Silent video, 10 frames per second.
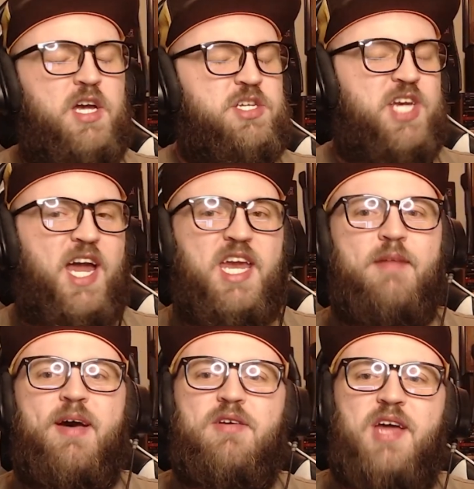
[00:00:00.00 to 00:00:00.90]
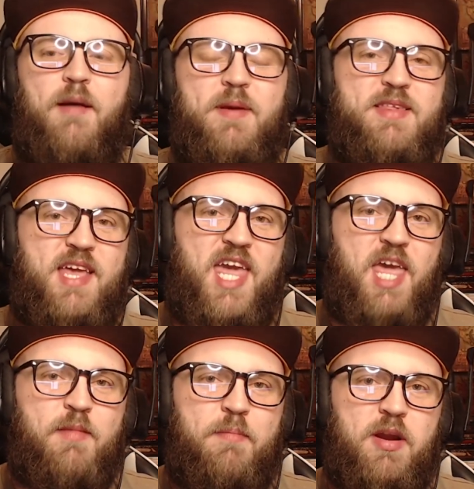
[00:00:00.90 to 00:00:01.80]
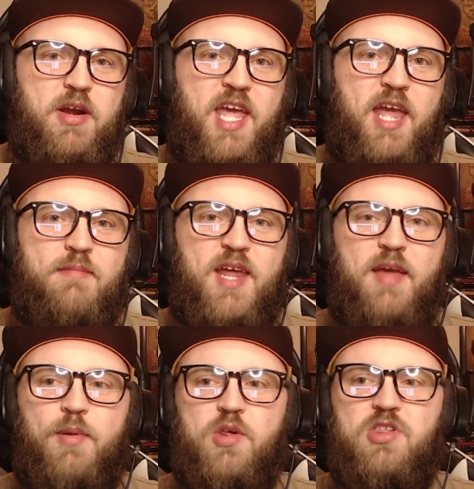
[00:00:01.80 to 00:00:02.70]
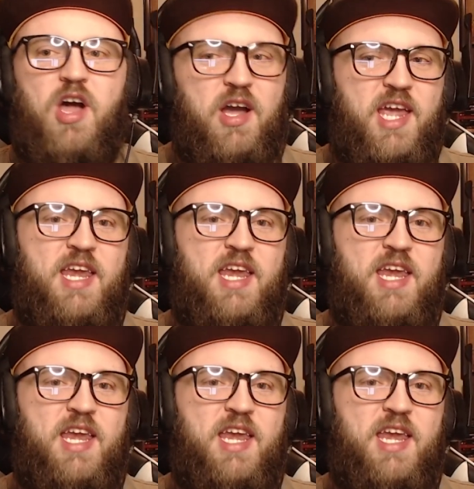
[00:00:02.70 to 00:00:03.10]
chatting about topics that came up at our game tables, talking